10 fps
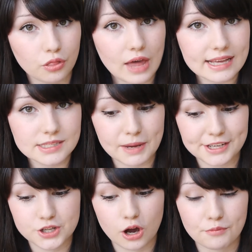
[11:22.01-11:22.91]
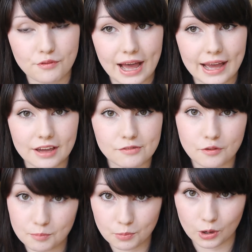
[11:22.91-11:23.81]
that is my top
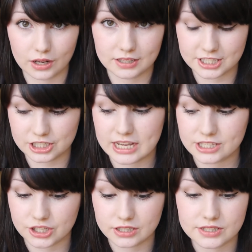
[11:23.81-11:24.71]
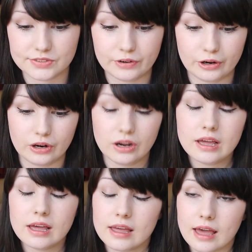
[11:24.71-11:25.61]
5 product suggestions for
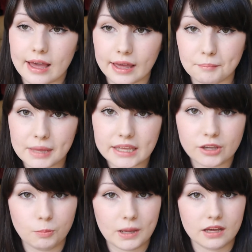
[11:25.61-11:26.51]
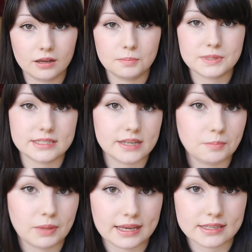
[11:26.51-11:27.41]
making your makeup stay
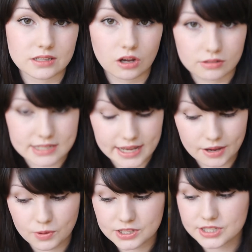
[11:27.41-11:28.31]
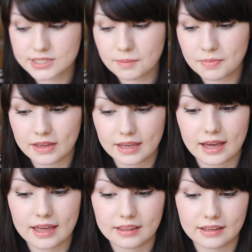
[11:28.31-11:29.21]
in place all day, which is
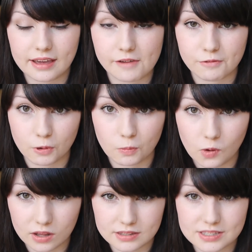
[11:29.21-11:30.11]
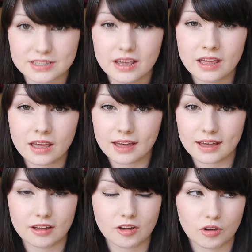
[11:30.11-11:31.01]
something I think everyone wants.
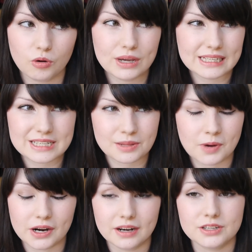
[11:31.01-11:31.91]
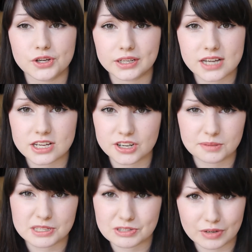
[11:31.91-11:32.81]
Going to the mirror and doing
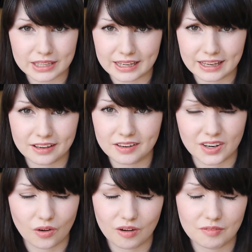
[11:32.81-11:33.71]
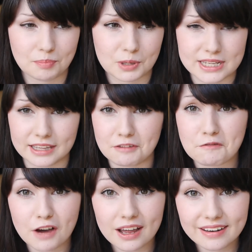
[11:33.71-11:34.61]
touch-ups is really not particularly
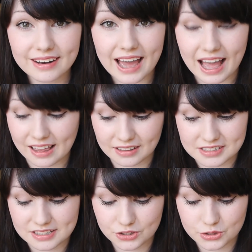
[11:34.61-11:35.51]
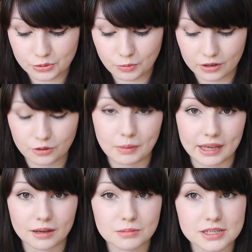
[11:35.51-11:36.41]
fun, and you don't want your
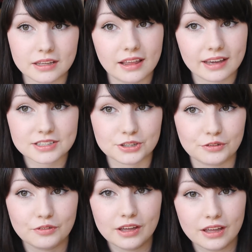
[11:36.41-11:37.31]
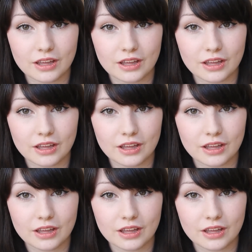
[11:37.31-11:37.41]
makeup to like sort of